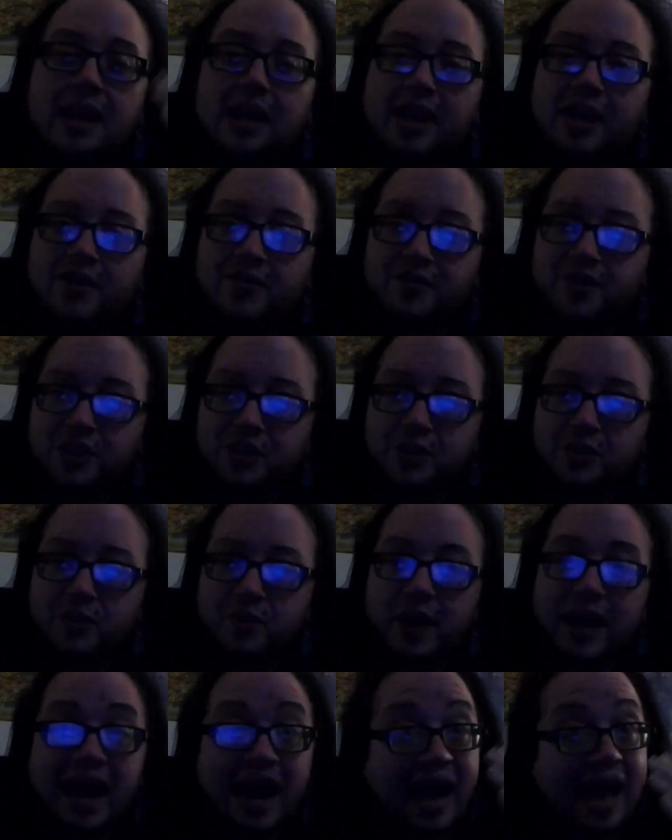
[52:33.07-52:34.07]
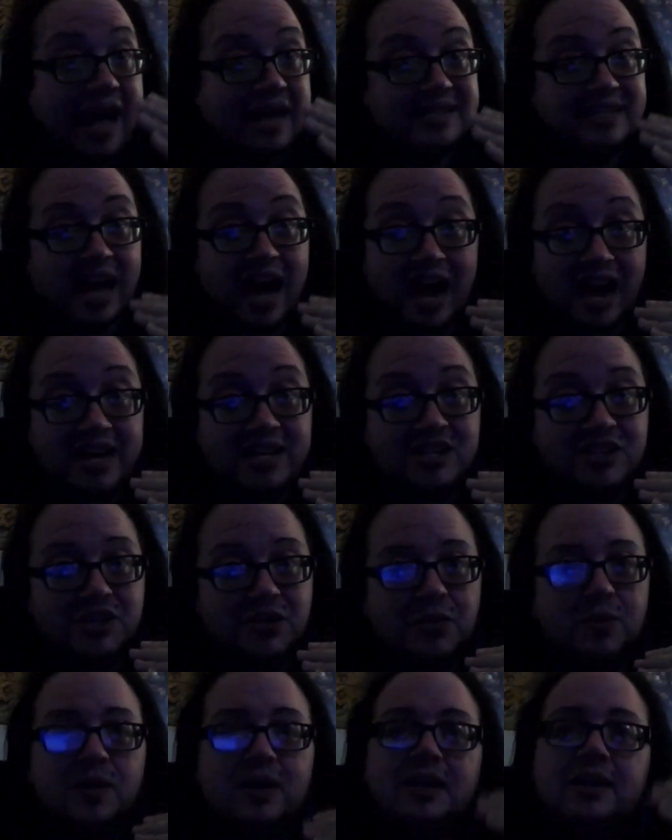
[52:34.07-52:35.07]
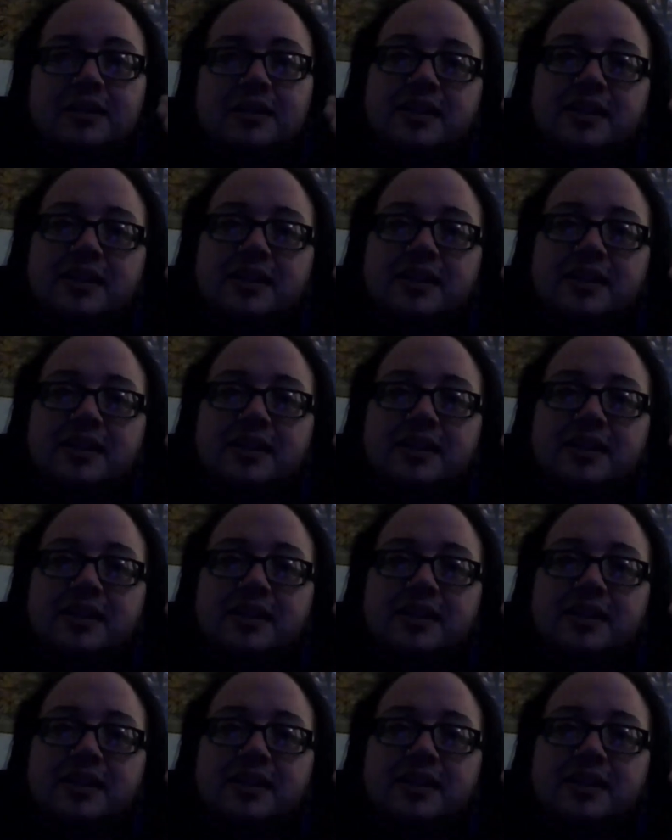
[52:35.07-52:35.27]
If you, as I do,